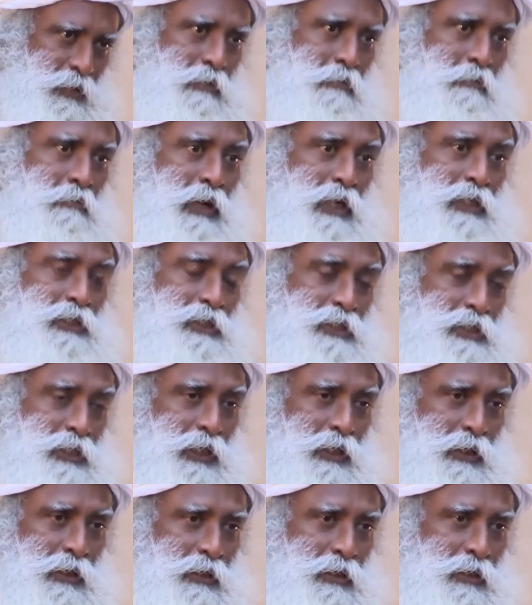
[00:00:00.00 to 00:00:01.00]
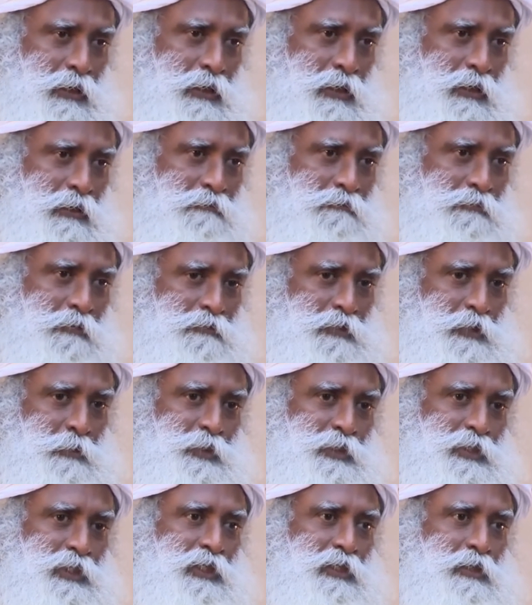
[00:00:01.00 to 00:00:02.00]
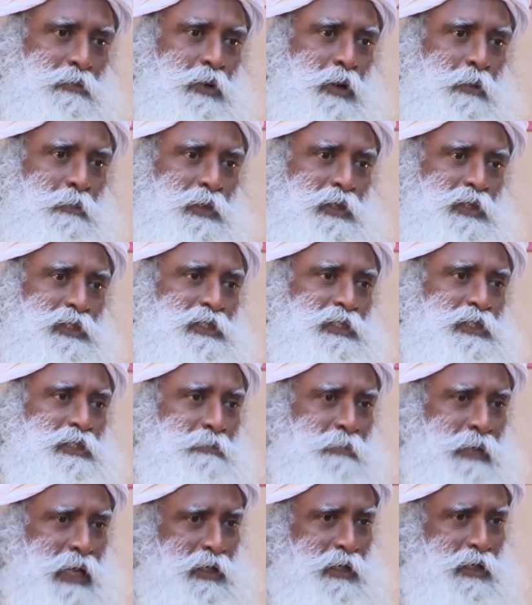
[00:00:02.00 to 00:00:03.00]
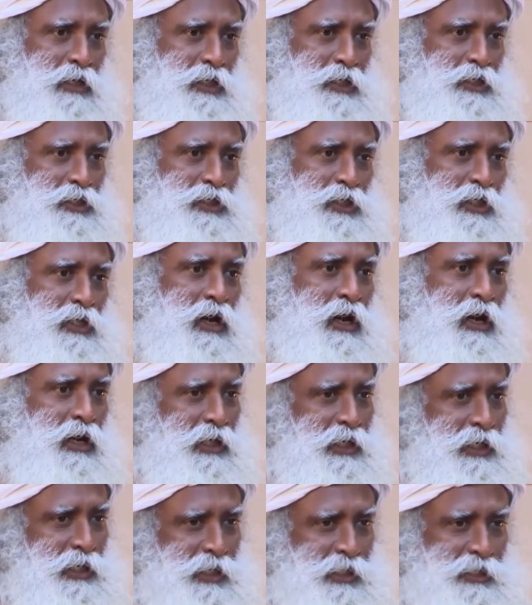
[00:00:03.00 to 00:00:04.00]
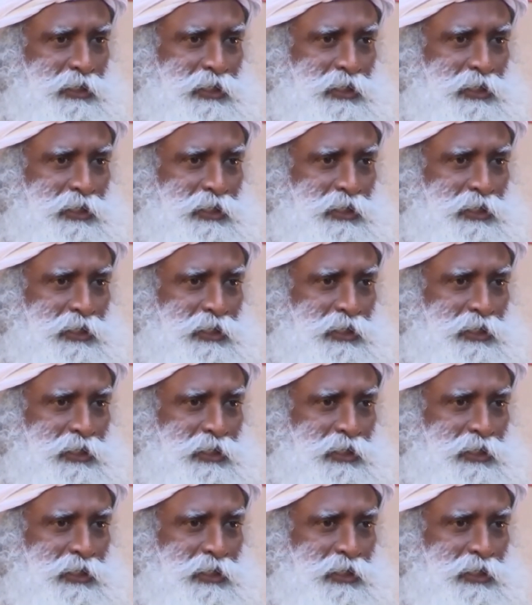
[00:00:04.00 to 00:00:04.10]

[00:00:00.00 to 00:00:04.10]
But still, 50% of the population is malnourished and hardly eaten